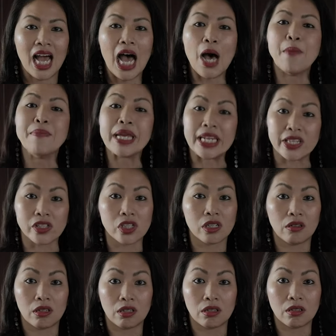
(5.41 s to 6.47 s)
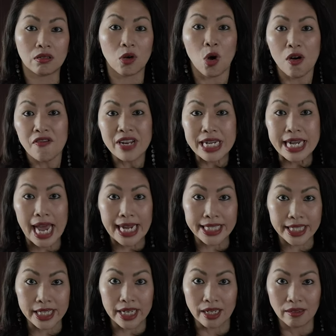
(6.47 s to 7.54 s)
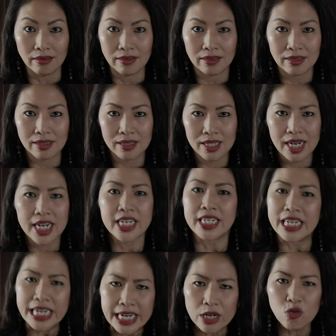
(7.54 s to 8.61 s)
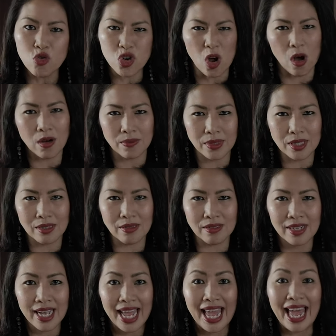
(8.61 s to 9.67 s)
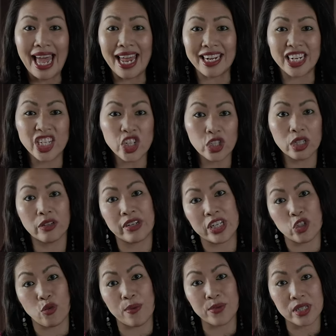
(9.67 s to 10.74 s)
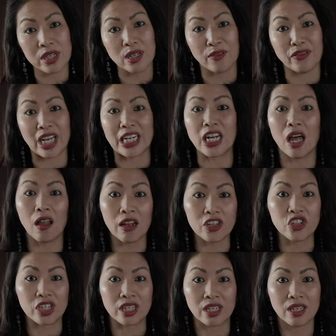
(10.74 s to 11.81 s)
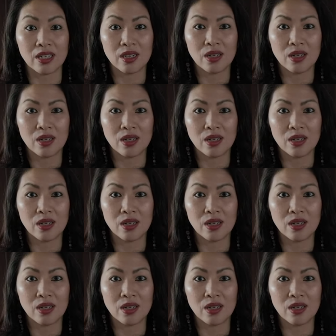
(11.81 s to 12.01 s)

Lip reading: Amidst COVID-19, the new normal, and digital disruption of technology,